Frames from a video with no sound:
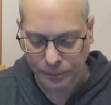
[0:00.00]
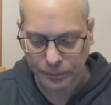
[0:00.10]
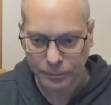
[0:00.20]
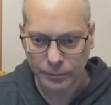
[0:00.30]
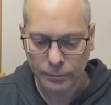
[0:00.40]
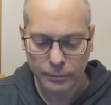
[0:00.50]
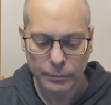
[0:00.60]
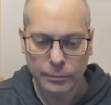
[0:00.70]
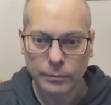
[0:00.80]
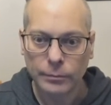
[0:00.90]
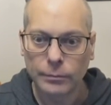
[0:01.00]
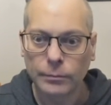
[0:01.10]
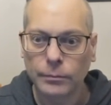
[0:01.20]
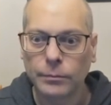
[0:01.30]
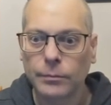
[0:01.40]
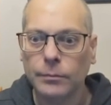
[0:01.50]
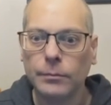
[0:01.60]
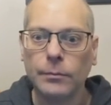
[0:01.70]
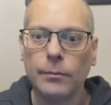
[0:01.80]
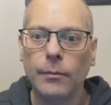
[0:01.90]

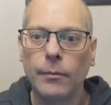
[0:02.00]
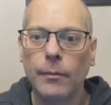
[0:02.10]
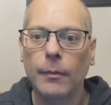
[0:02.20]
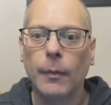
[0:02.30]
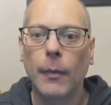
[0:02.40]
Nobody speaks.